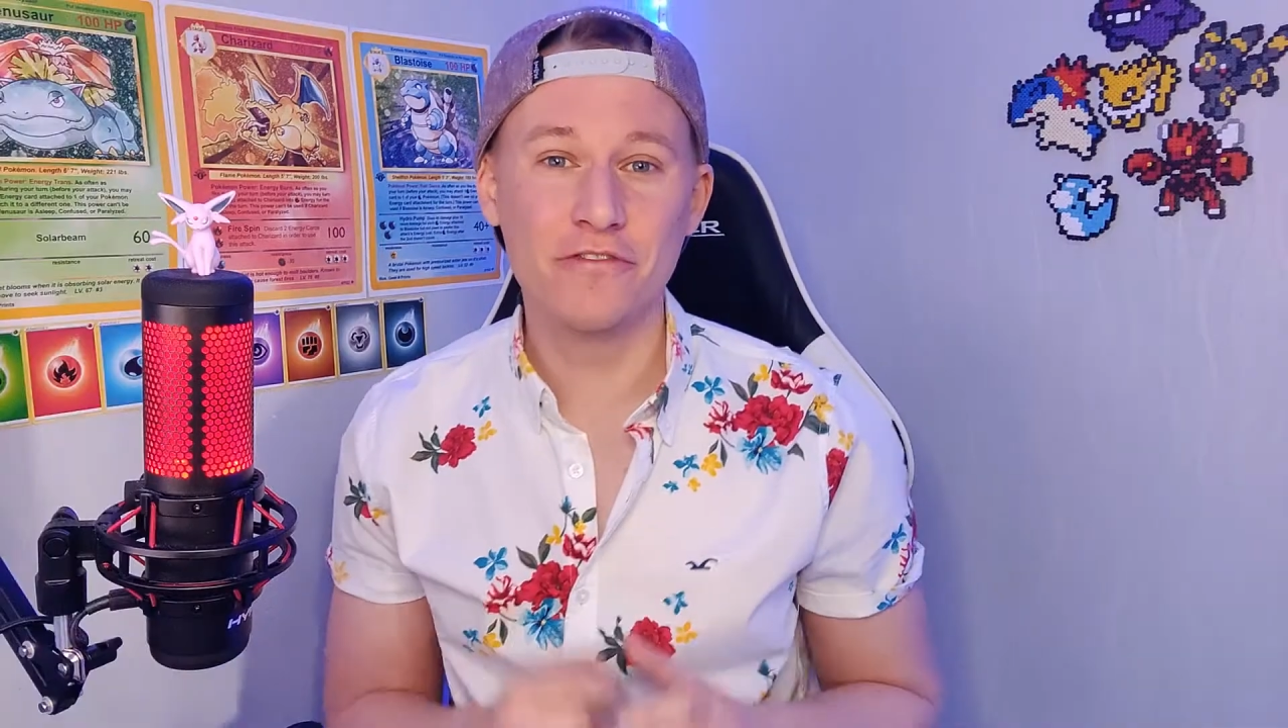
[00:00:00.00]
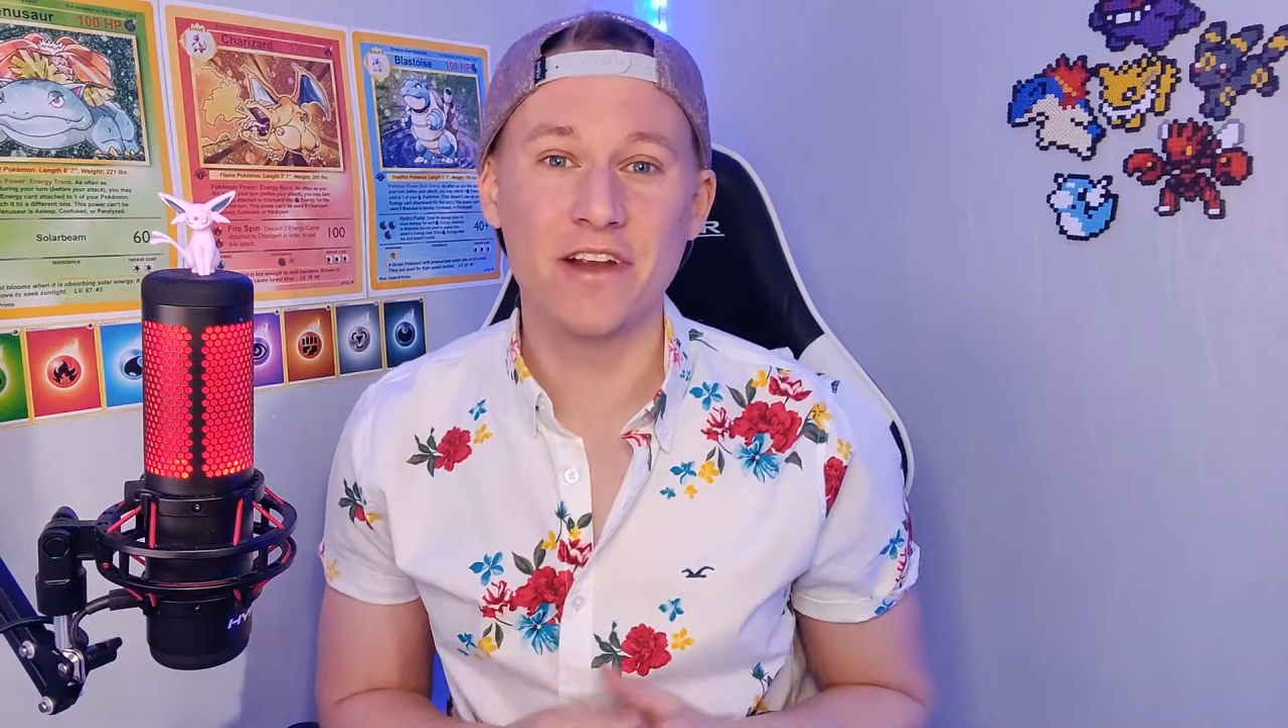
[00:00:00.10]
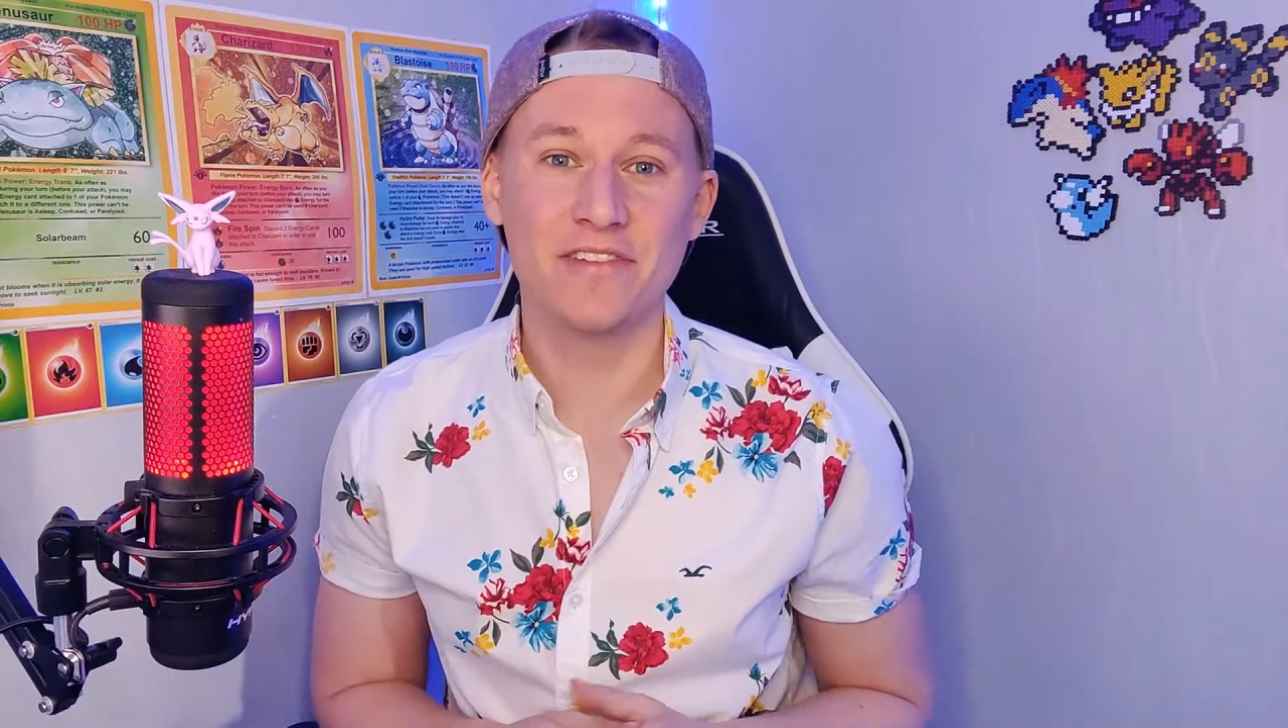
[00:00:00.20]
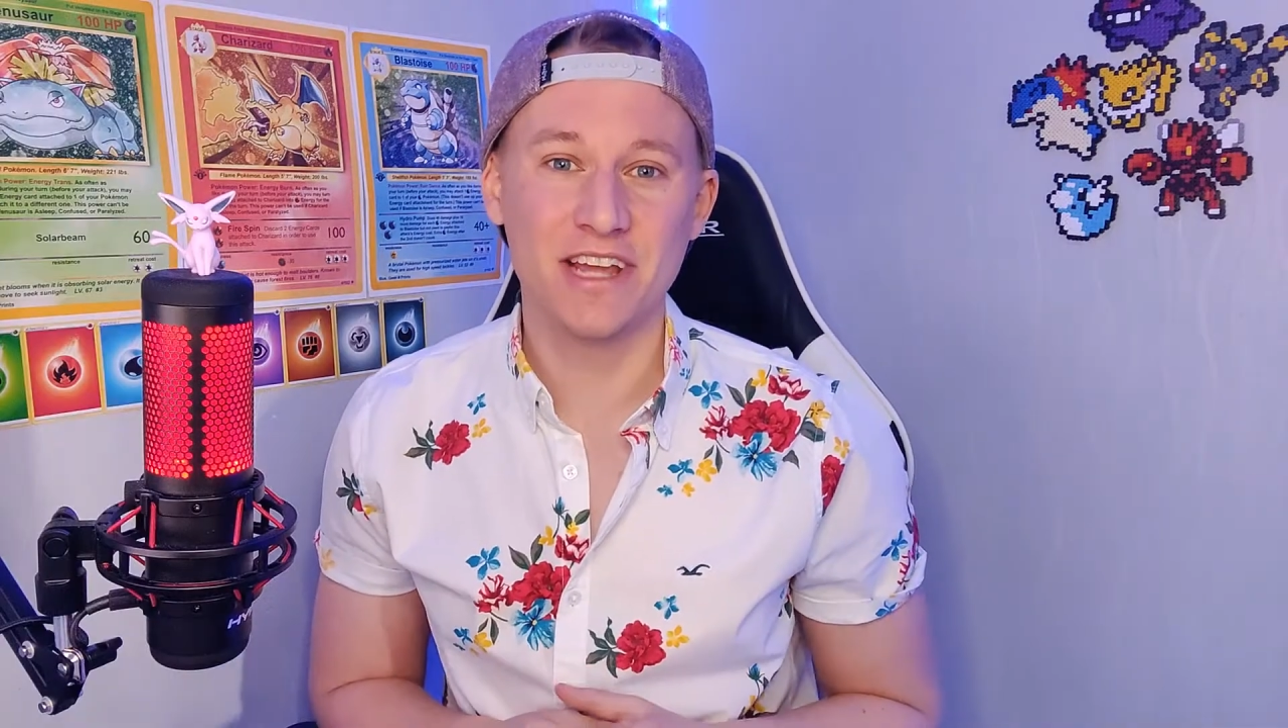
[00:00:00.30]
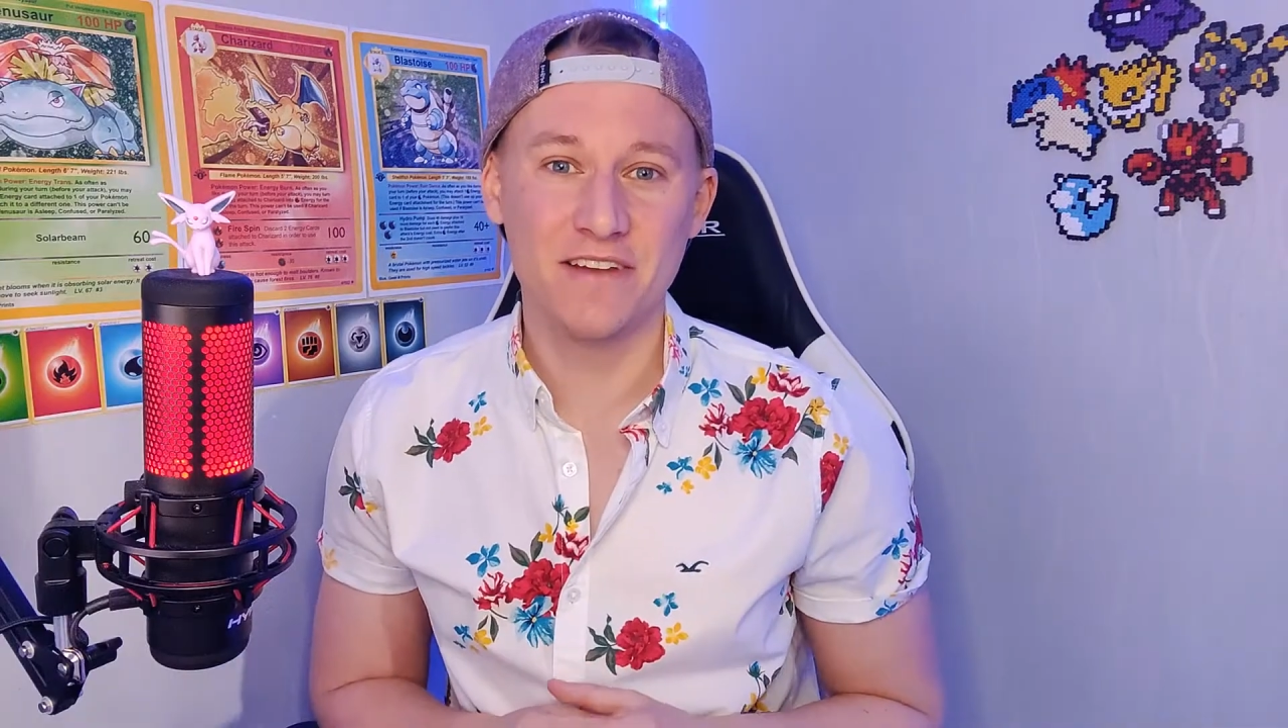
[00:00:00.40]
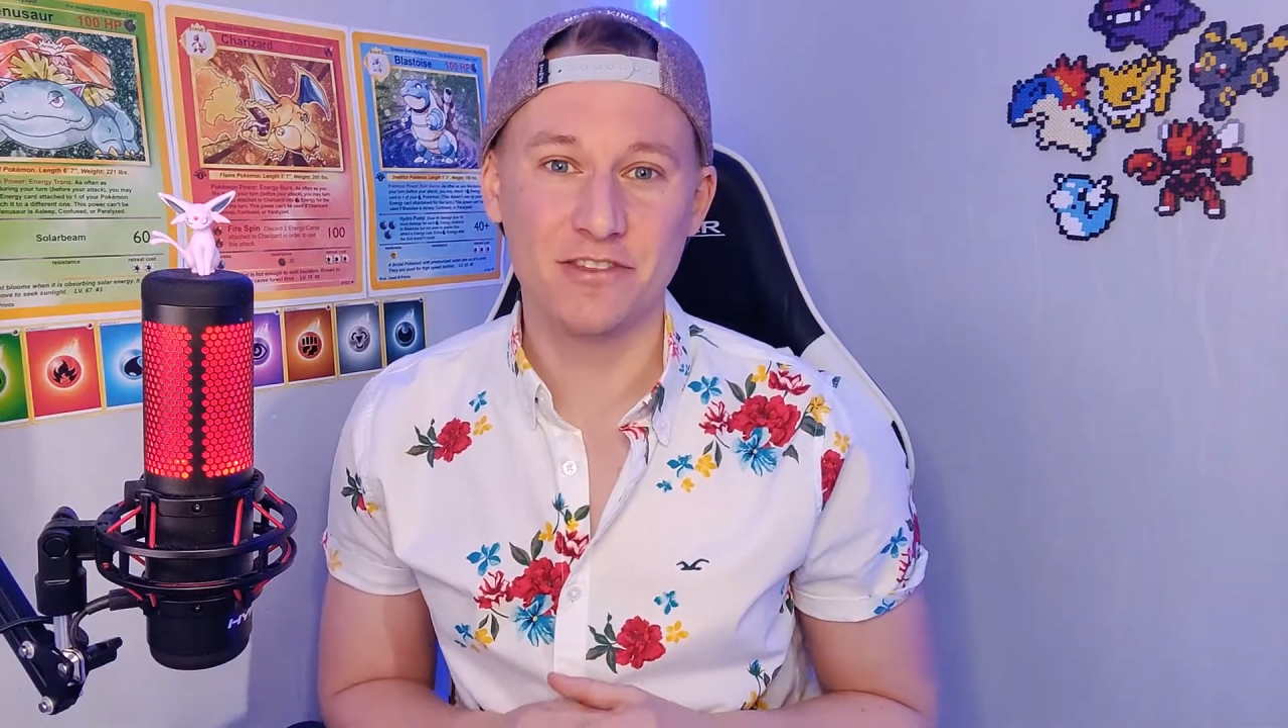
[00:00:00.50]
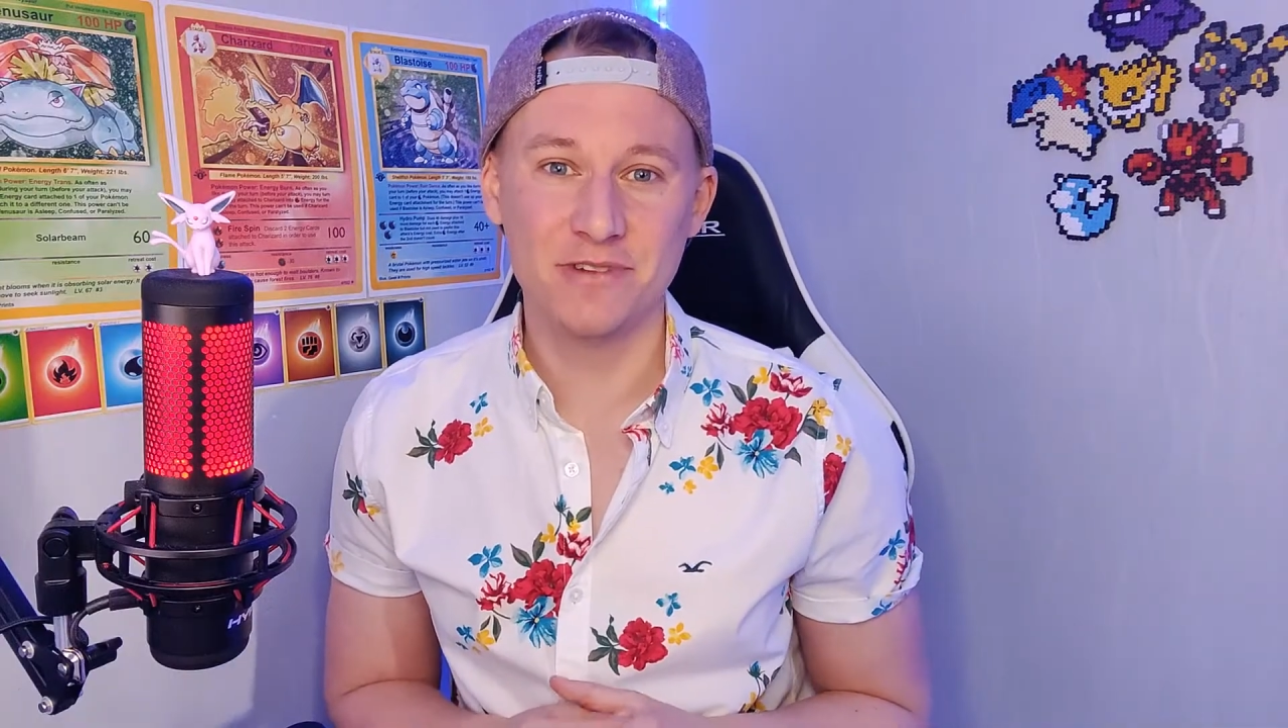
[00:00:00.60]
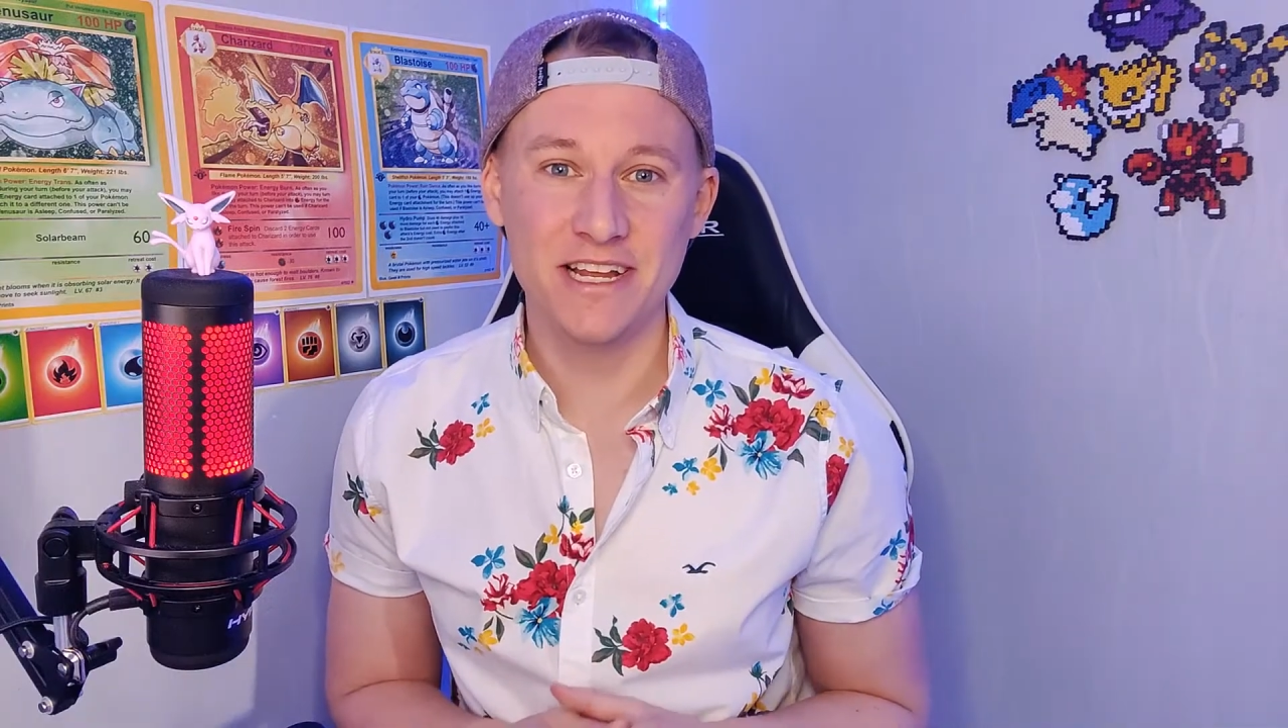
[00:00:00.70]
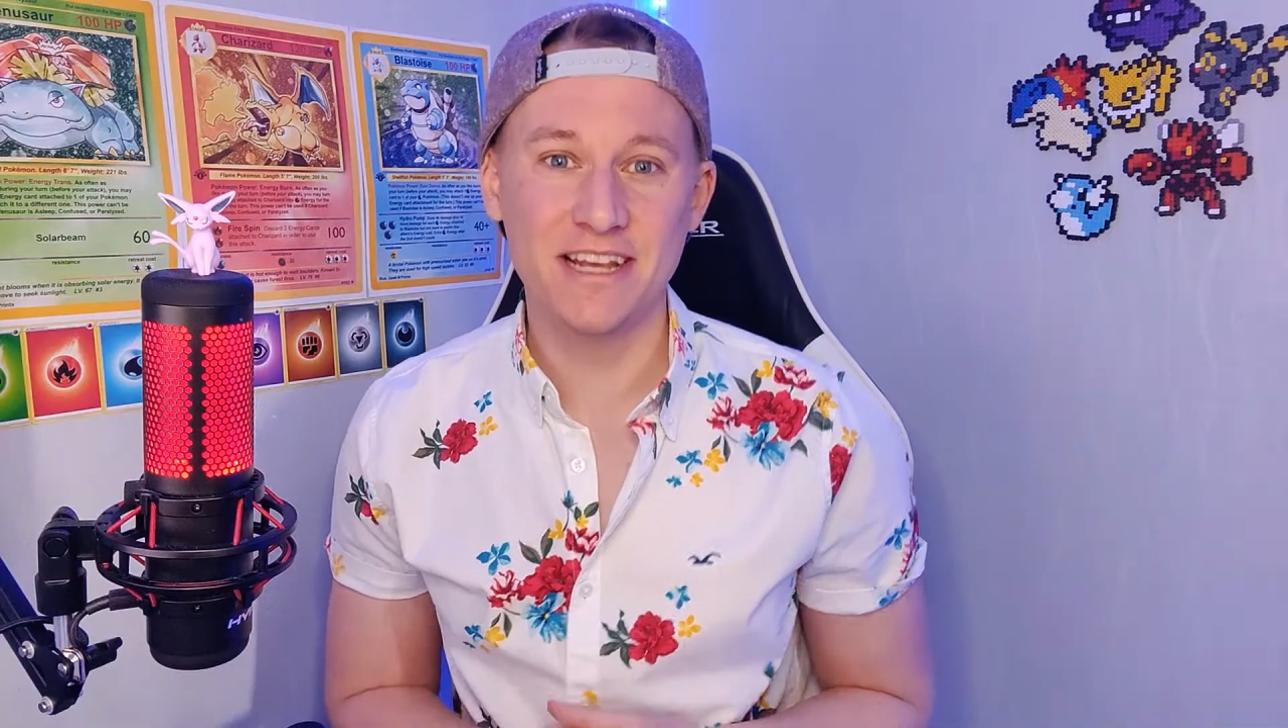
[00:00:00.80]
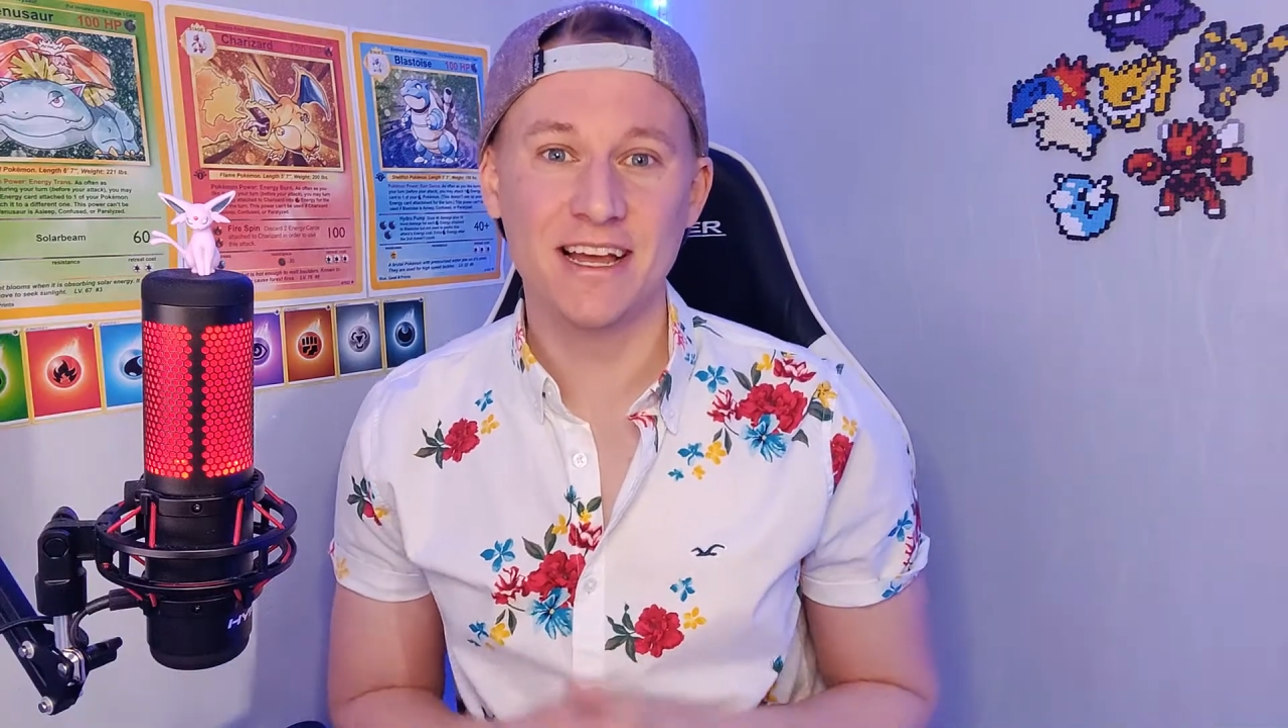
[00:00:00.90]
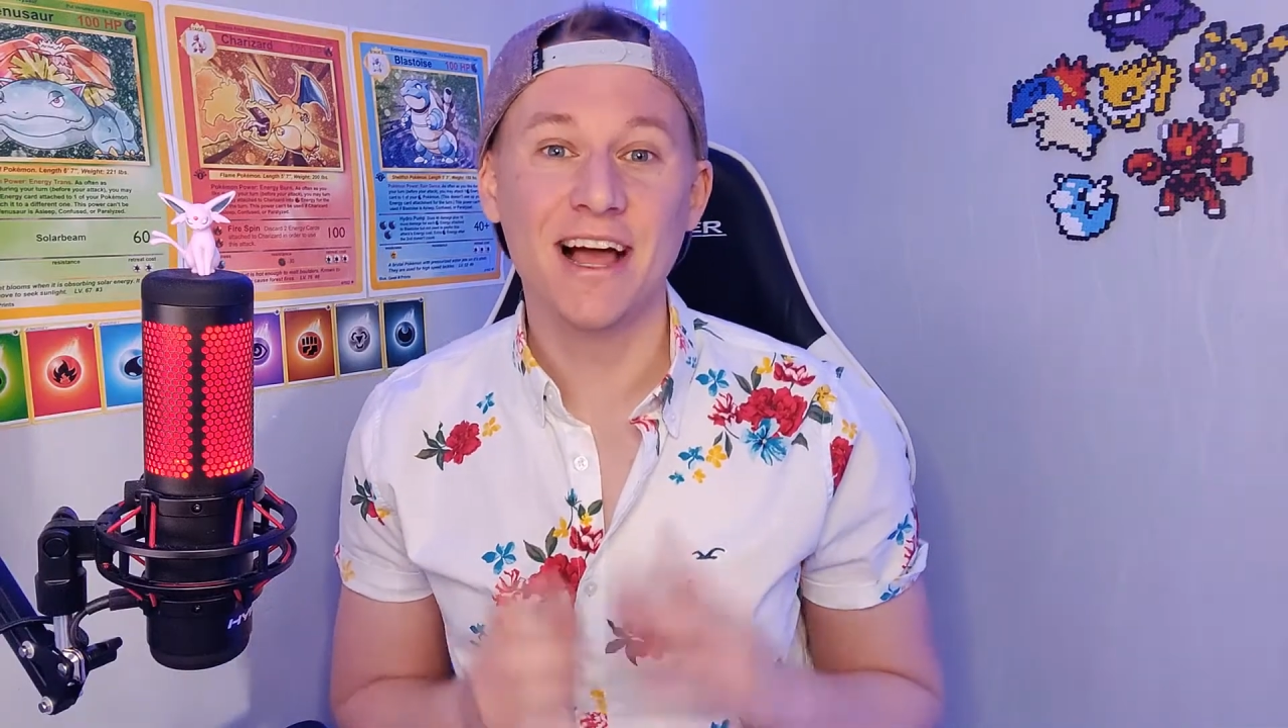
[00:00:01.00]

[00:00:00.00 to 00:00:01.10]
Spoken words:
favourite day of the week,